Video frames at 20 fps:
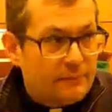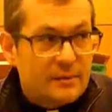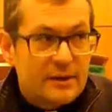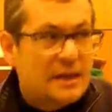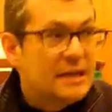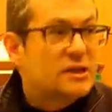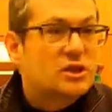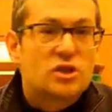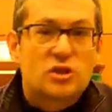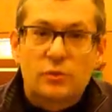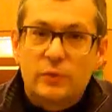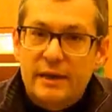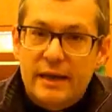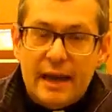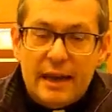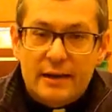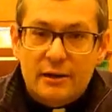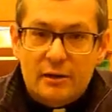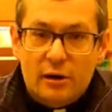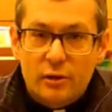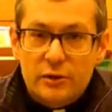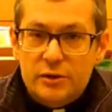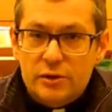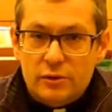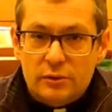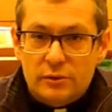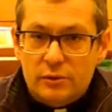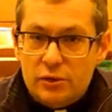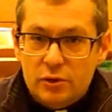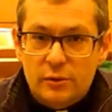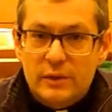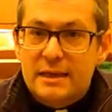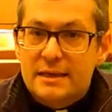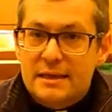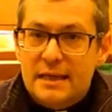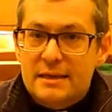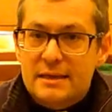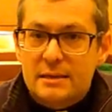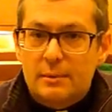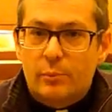history and culture
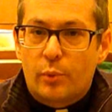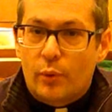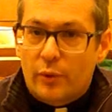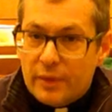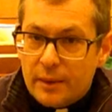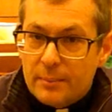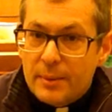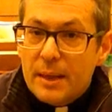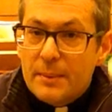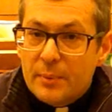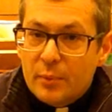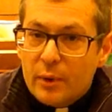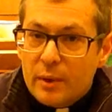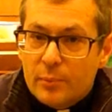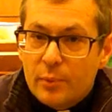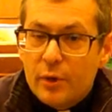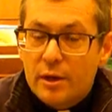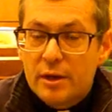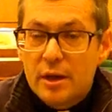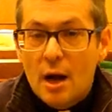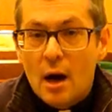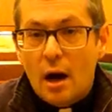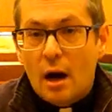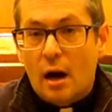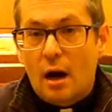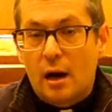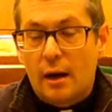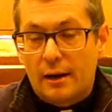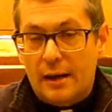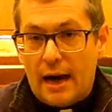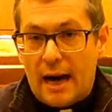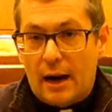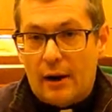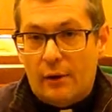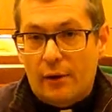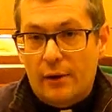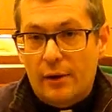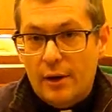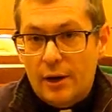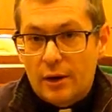treats as important, the people we put on
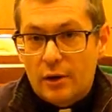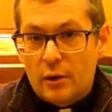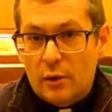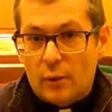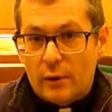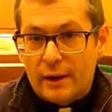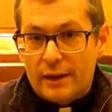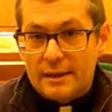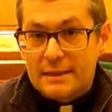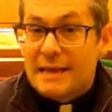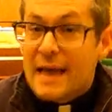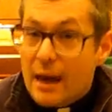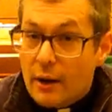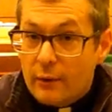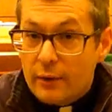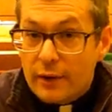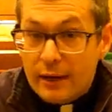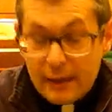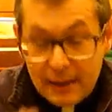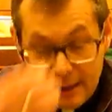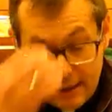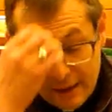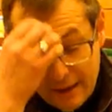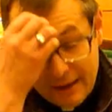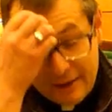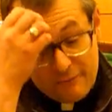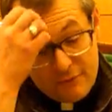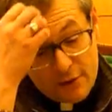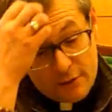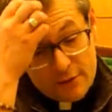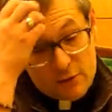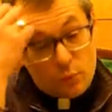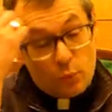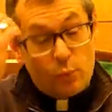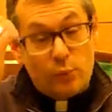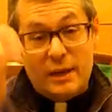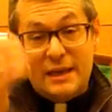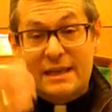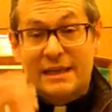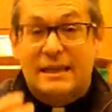our coin. Now, in fairness,
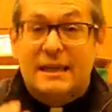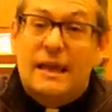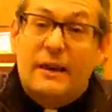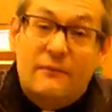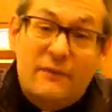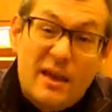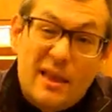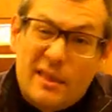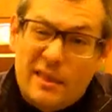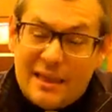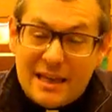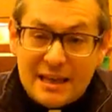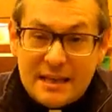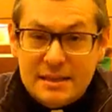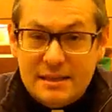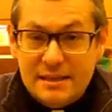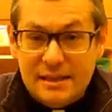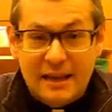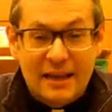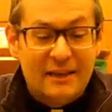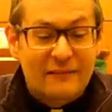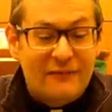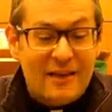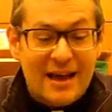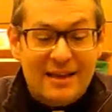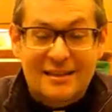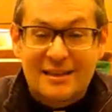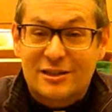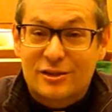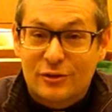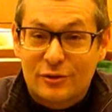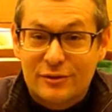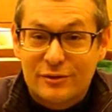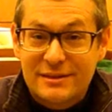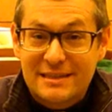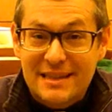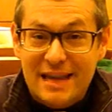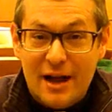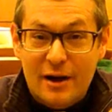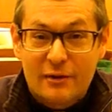we didn't invent this. In fact, it
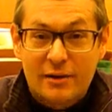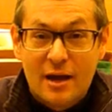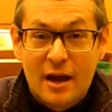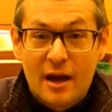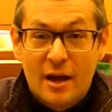turns out